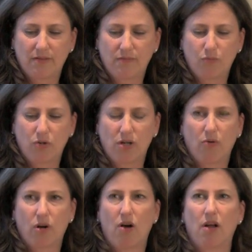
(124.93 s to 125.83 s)
more
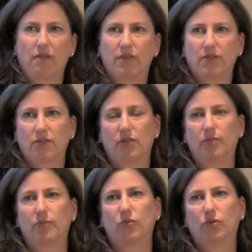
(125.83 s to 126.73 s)
going on. It feels a little
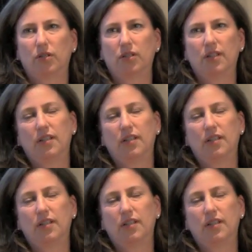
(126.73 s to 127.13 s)
bit more